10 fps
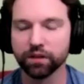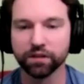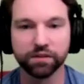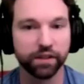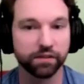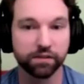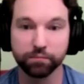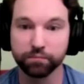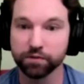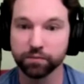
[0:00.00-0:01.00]
let's get
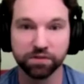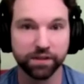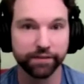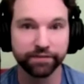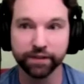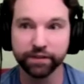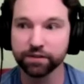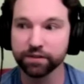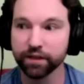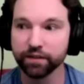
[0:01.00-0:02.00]
some some
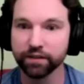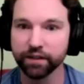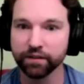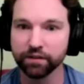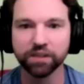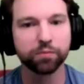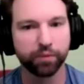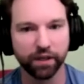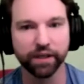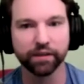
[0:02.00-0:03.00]
safeties, and then let's
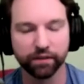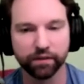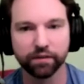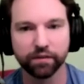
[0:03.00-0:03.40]
play.